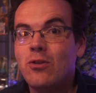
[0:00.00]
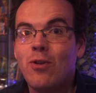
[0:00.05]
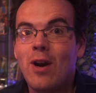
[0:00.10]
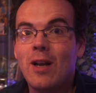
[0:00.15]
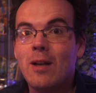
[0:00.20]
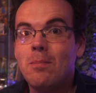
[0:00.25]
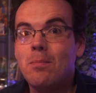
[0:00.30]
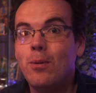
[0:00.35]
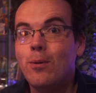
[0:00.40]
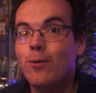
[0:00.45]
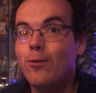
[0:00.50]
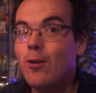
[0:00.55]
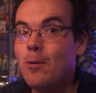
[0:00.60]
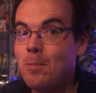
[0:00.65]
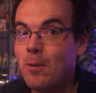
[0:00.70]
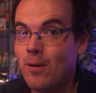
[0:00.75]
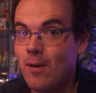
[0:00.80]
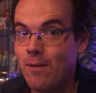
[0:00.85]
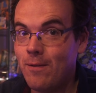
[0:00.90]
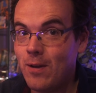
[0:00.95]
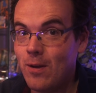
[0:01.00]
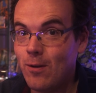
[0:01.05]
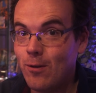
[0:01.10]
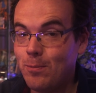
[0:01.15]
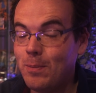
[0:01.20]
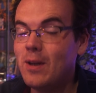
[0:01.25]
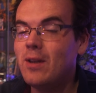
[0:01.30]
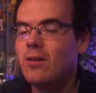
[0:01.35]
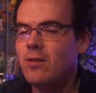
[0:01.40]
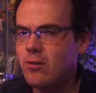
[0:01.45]
Dragon Ball Super
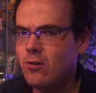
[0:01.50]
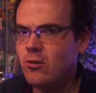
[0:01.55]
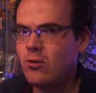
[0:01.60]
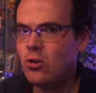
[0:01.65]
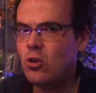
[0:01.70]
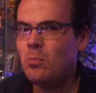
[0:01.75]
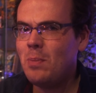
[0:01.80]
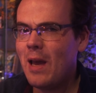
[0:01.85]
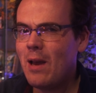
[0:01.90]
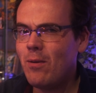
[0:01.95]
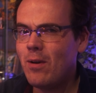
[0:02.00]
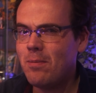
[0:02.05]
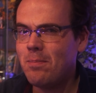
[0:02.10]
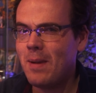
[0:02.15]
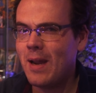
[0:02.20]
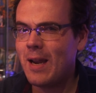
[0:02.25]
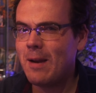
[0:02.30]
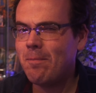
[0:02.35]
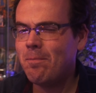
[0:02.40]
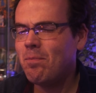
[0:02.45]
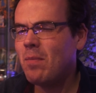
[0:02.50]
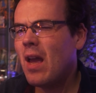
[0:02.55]
reviews, but do bear with me.